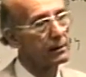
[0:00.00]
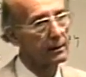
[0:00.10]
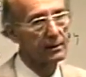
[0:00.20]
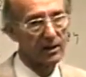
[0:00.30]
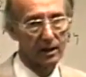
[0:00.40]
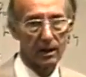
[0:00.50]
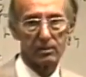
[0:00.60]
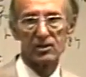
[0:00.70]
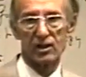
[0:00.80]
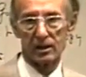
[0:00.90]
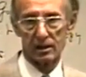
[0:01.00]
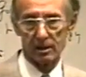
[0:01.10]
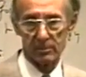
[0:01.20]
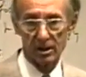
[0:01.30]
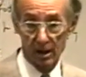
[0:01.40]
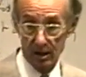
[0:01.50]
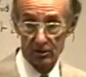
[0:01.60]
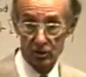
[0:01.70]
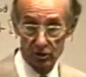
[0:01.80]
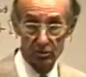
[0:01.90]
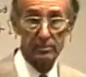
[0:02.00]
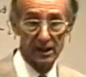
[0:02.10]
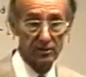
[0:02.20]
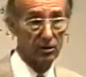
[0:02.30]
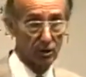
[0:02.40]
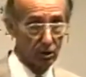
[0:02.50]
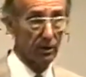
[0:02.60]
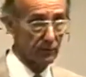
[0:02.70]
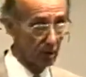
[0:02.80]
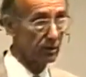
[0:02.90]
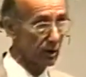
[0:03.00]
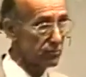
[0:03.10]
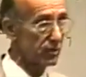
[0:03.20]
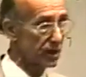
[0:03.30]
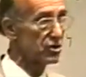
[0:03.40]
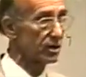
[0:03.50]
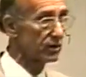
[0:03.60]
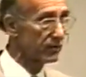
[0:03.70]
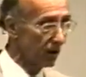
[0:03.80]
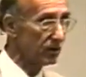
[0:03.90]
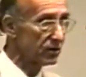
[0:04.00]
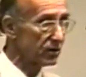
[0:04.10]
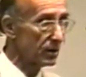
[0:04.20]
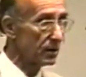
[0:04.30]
You see, and I would say to him, Carl, do you mean that the law of non-contradiction is false?